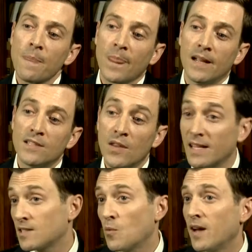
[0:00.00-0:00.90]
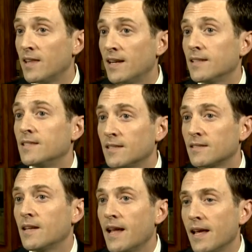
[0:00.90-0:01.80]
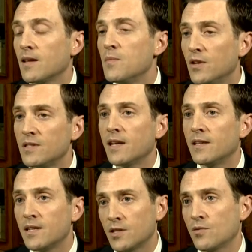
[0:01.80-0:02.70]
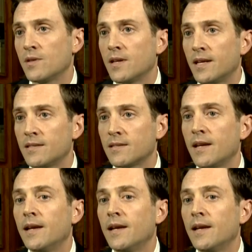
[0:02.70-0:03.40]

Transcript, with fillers: And so that's the way that it exists today. Communities get in touch with us.